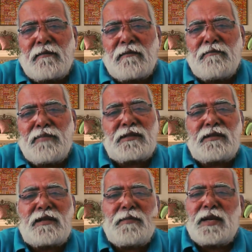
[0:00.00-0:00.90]
birth
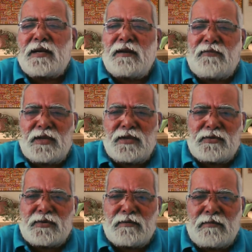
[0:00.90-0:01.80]
time
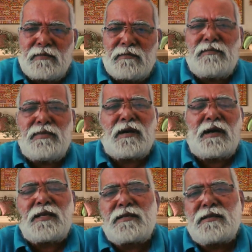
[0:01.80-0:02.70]
rectification,
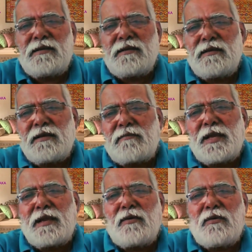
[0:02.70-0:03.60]
because it
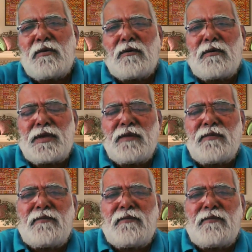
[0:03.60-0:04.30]
may go even if